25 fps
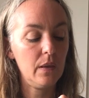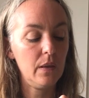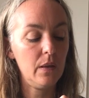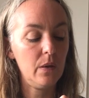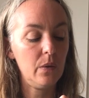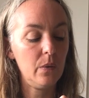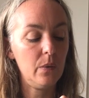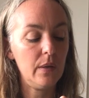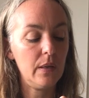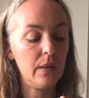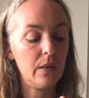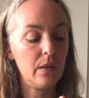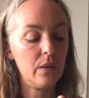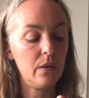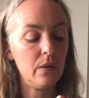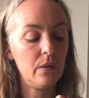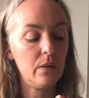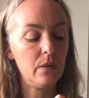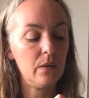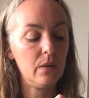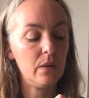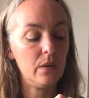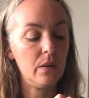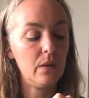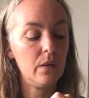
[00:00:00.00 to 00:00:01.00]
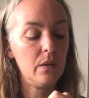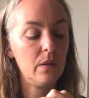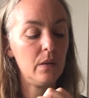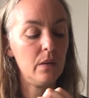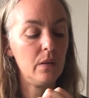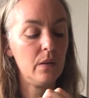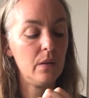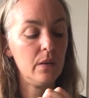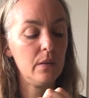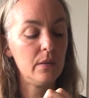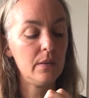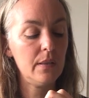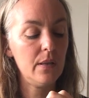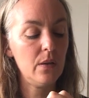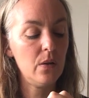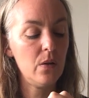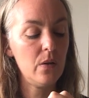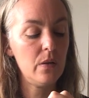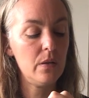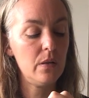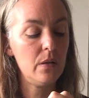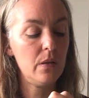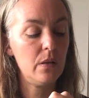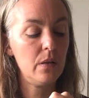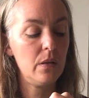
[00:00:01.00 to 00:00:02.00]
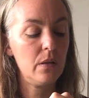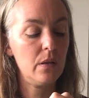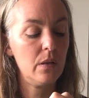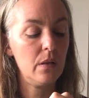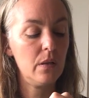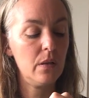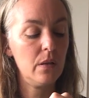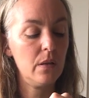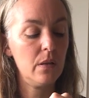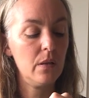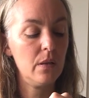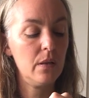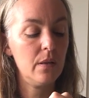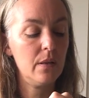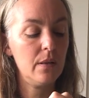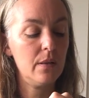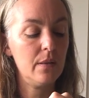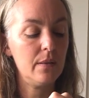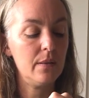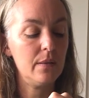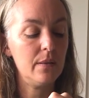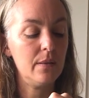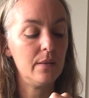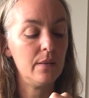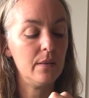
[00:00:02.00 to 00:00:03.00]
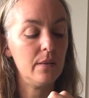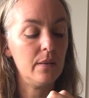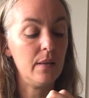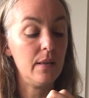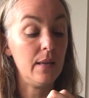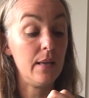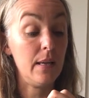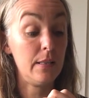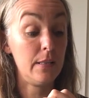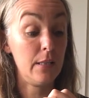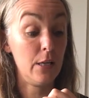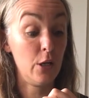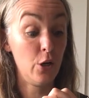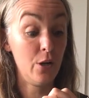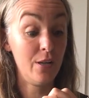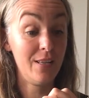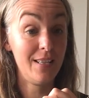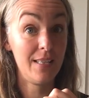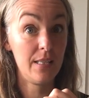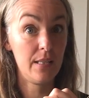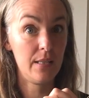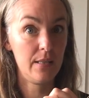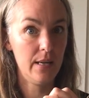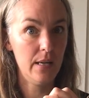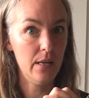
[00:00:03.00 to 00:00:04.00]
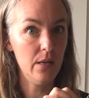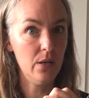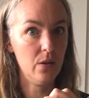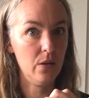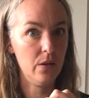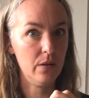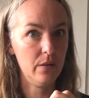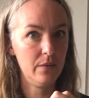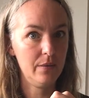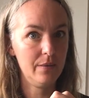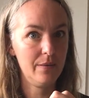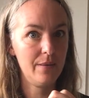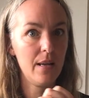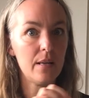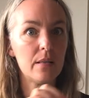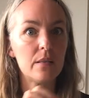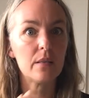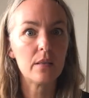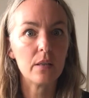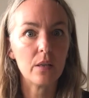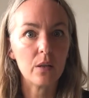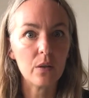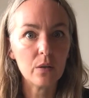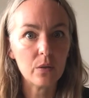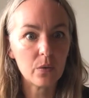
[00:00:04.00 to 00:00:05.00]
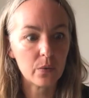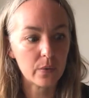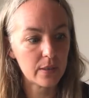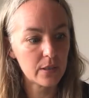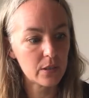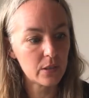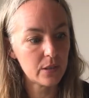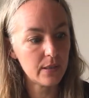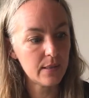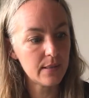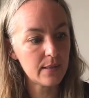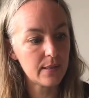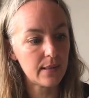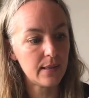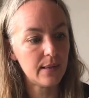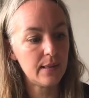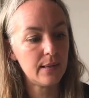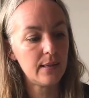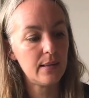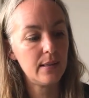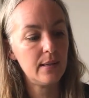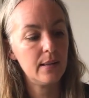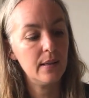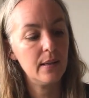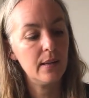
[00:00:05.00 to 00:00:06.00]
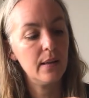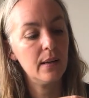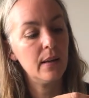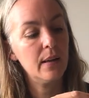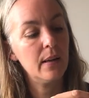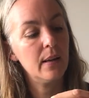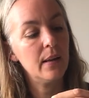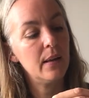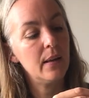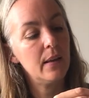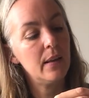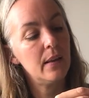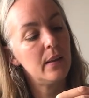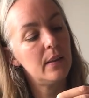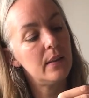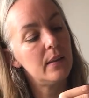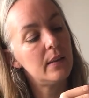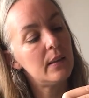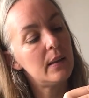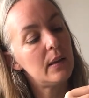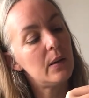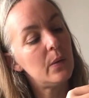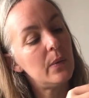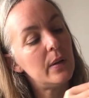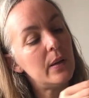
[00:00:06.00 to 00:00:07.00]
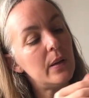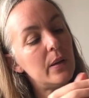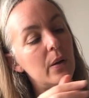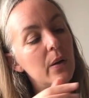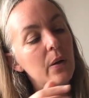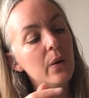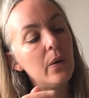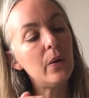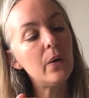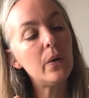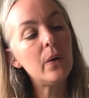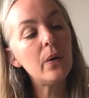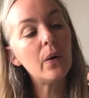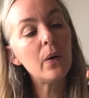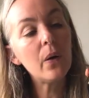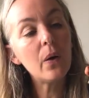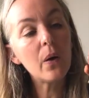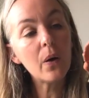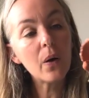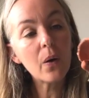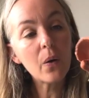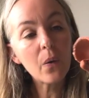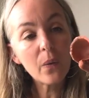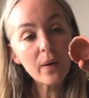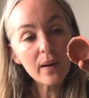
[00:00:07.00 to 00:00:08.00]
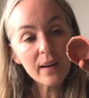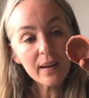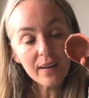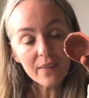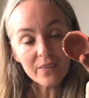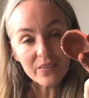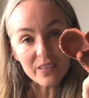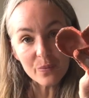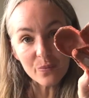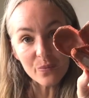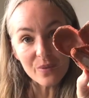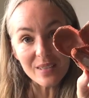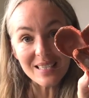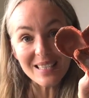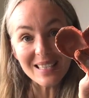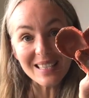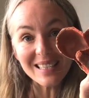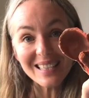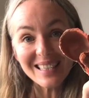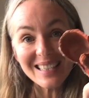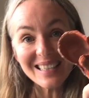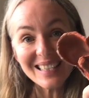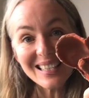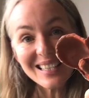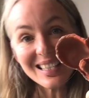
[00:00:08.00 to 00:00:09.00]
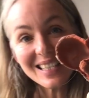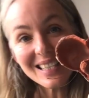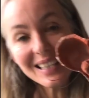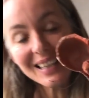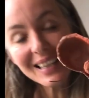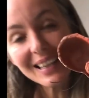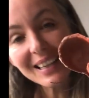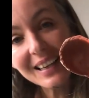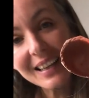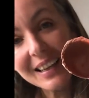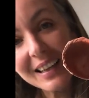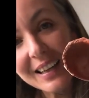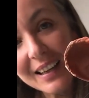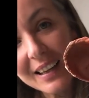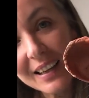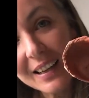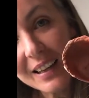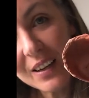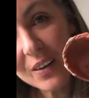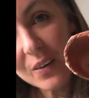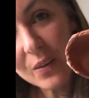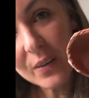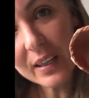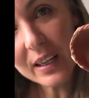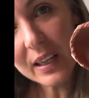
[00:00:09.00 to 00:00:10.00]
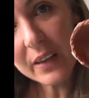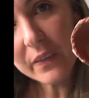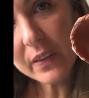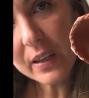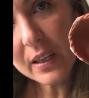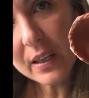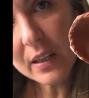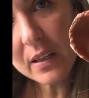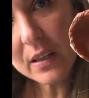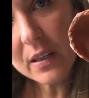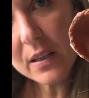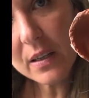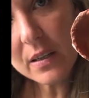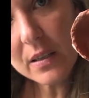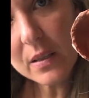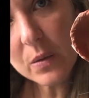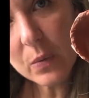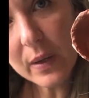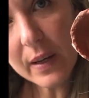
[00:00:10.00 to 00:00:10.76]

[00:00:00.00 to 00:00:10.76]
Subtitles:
Here we go. Is it on? Is it going to stay on? That's the good question, isn't it? Here we go. We have some whiskers. We have ears.